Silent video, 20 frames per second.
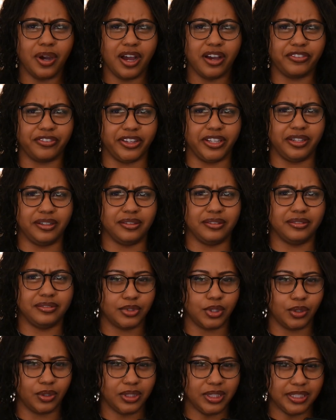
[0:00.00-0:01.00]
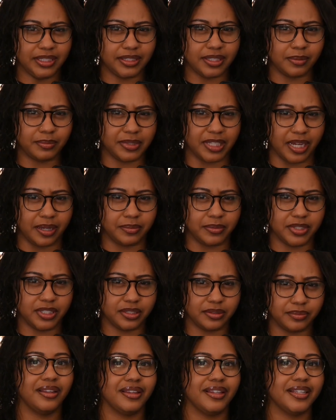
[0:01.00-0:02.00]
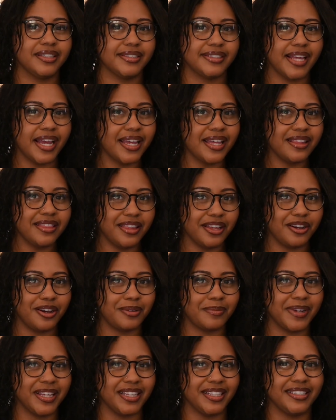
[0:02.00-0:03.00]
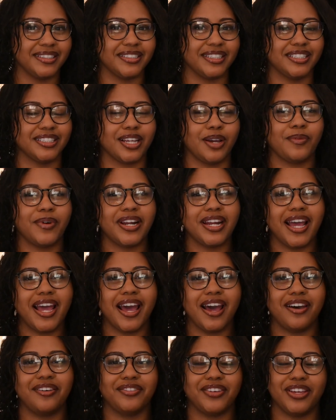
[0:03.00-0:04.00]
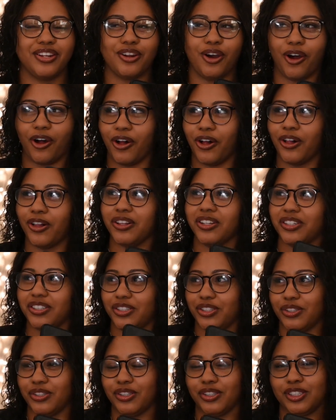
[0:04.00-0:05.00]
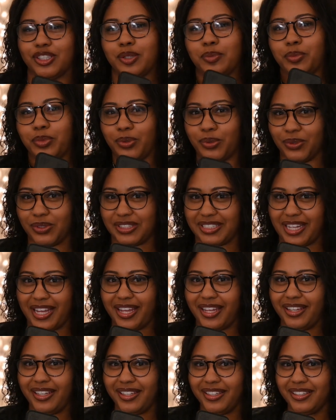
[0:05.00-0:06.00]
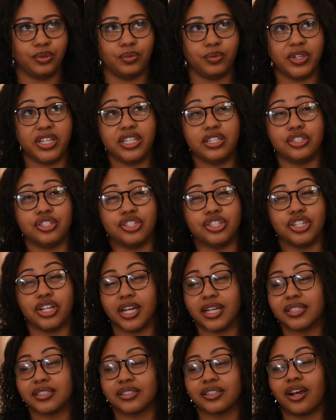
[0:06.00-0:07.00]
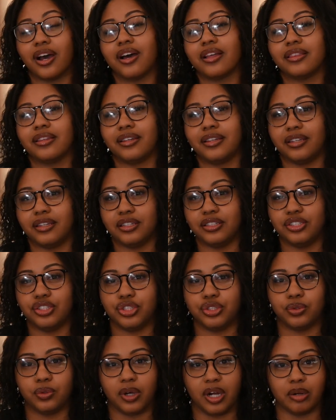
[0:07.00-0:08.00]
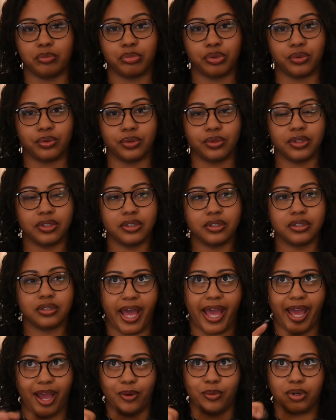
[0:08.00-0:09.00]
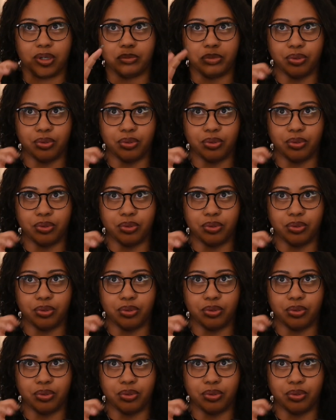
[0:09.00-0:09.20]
often. Only sometimes. The second thing on my list is I want to have an all-girls pool day. We just got the keys to our pool, at